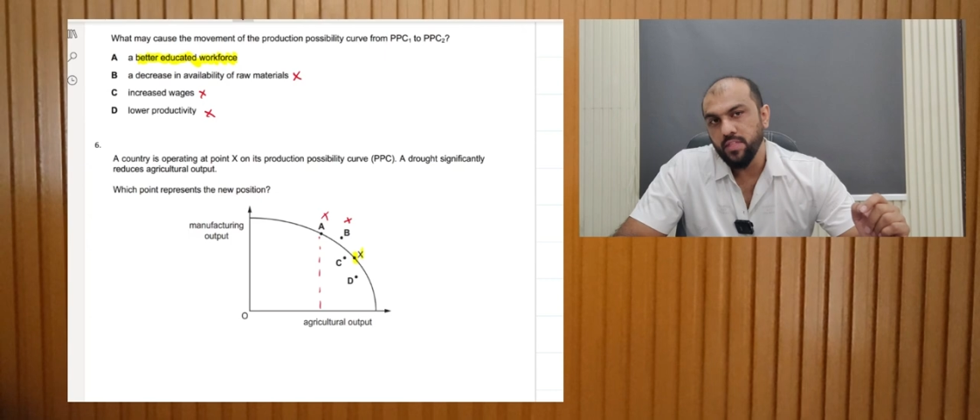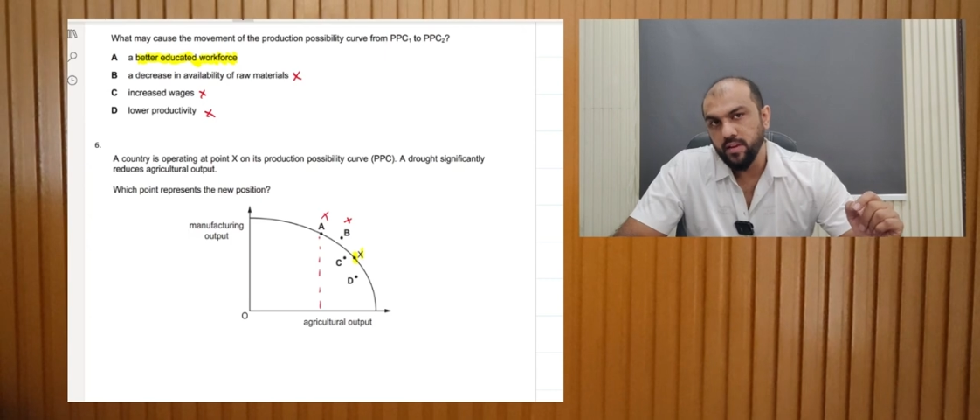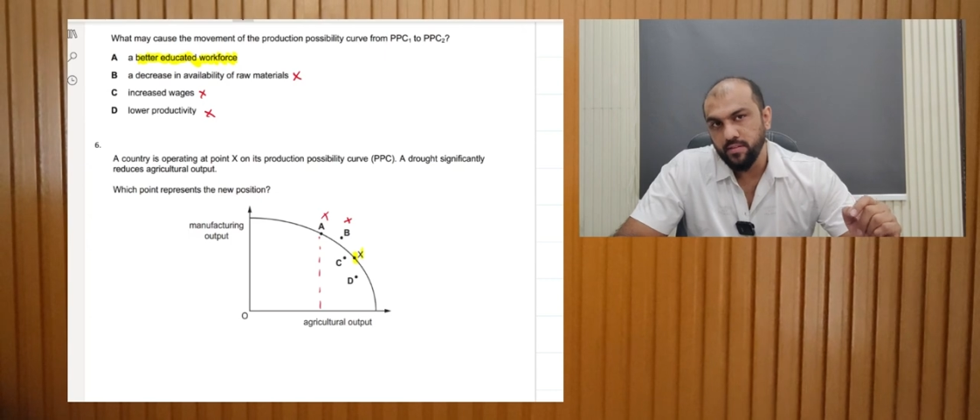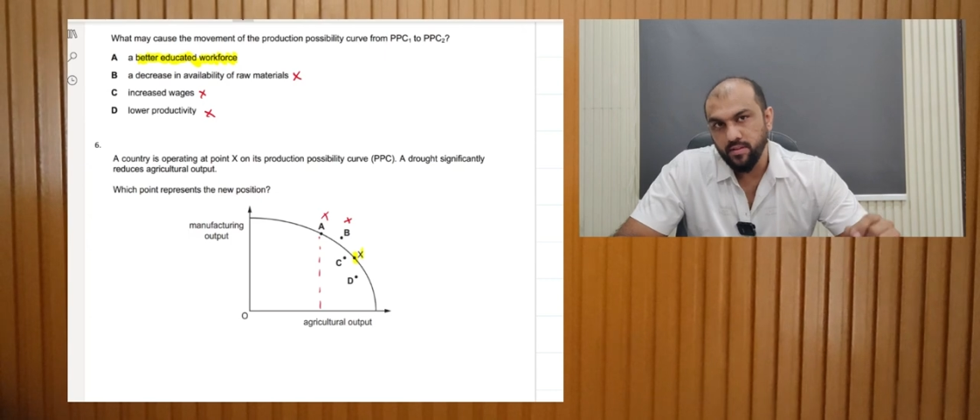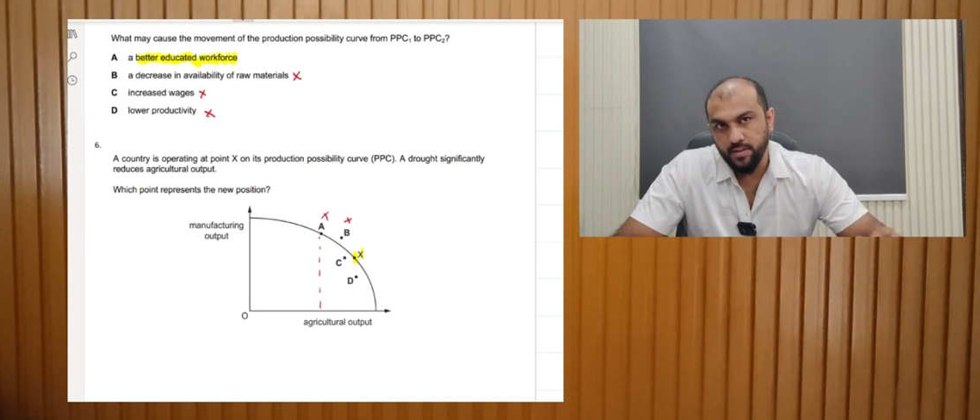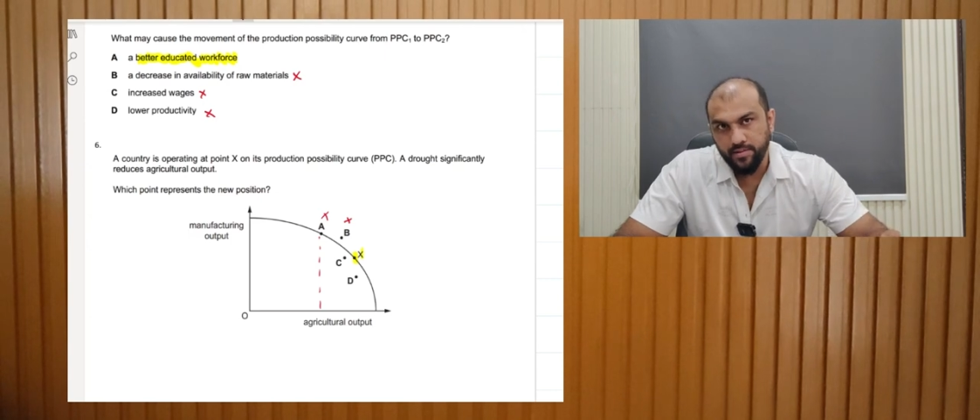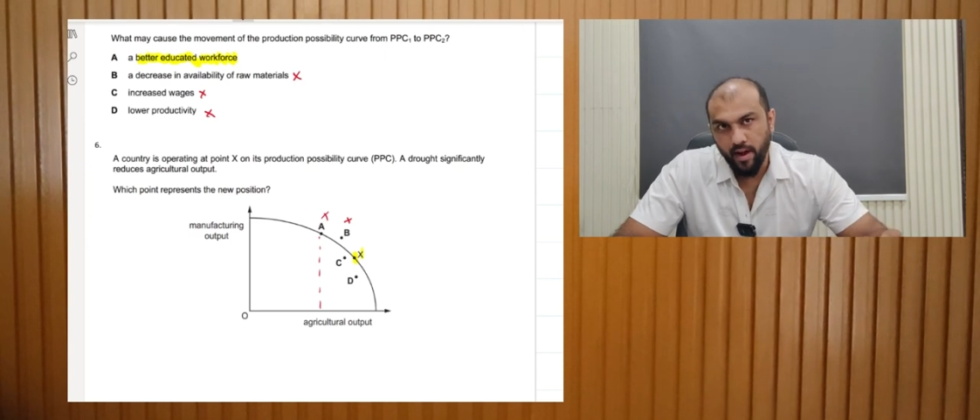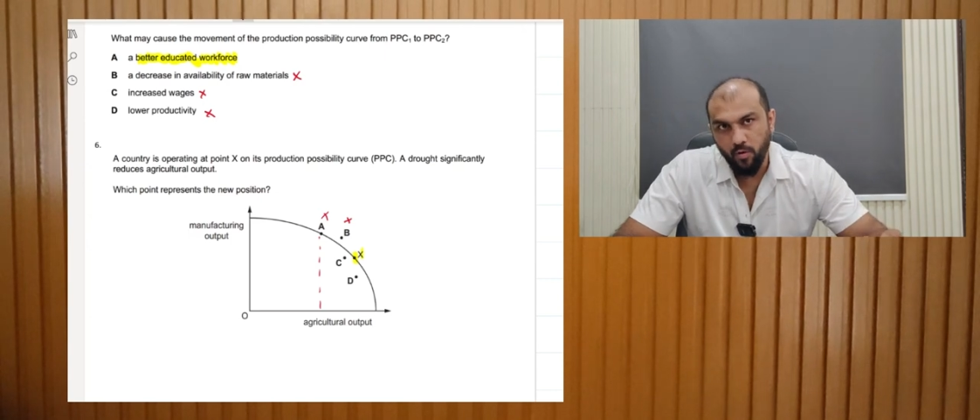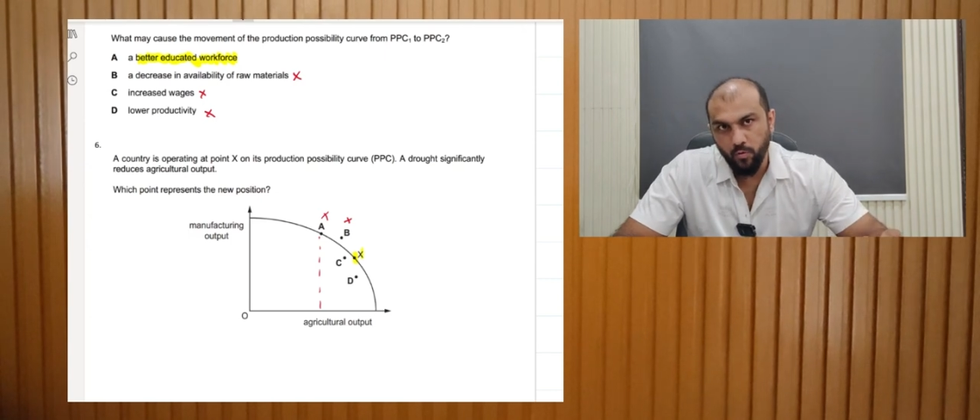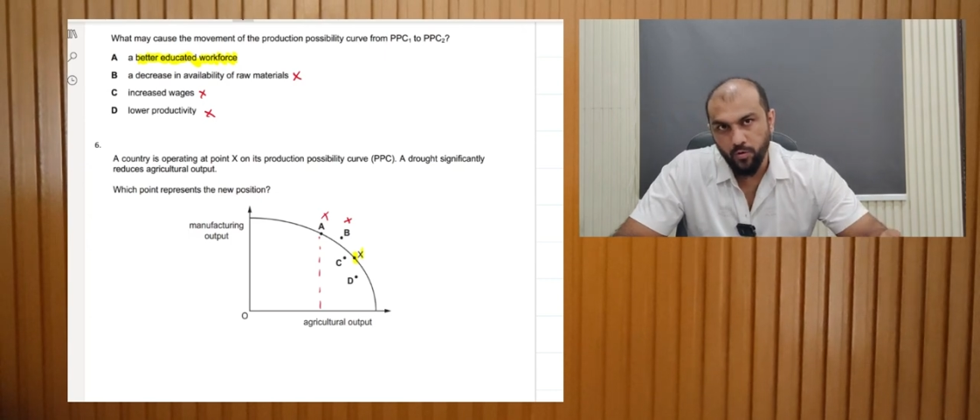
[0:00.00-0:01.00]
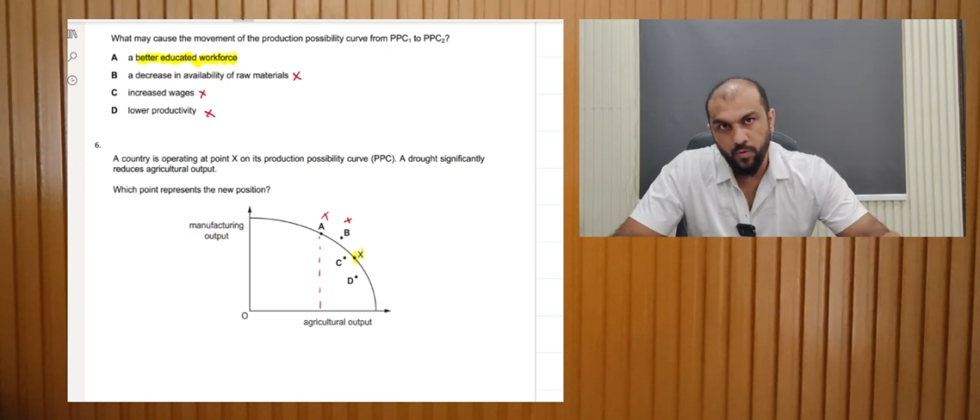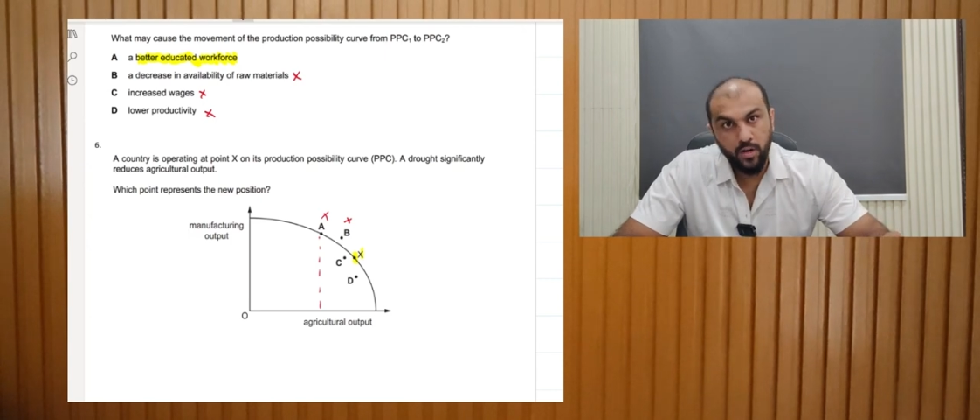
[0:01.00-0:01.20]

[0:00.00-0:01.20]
there is a drought.